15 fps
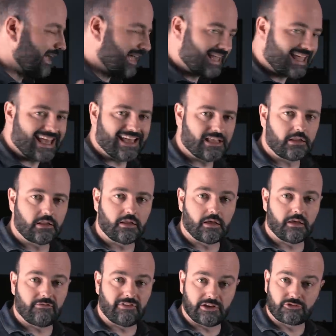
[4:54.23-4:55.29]
Again,
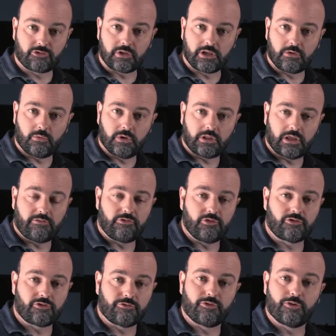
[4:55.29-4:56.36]
eventually with a
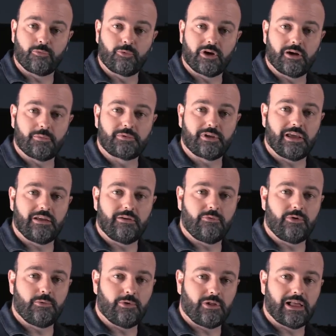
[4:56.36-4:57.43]
future firmware update,
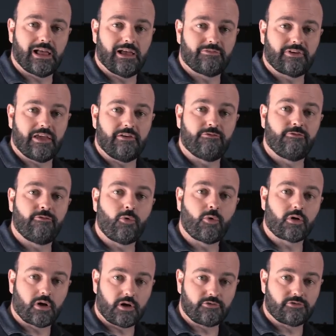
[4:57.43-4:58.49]
we will have a
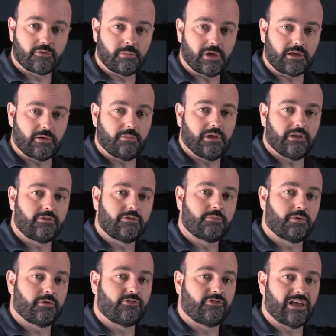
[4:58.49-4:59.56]
400 megabits
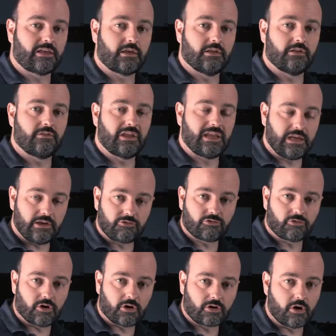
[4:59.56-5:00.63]
per second
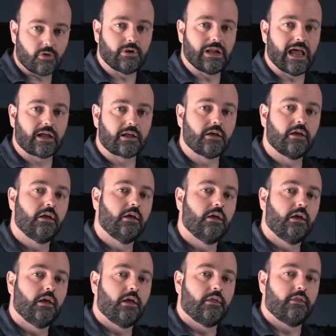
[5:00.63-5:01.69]
intra codec
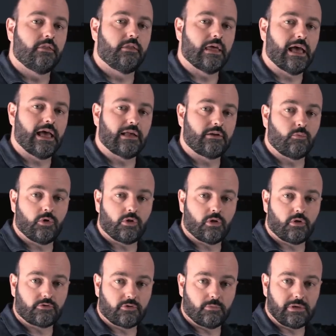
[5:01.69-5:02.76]
that will
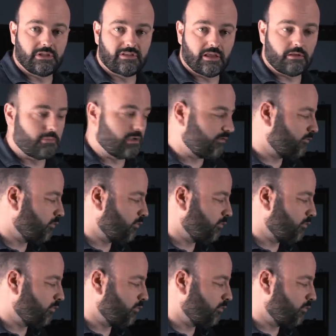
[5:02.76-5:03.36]
also be 10-bit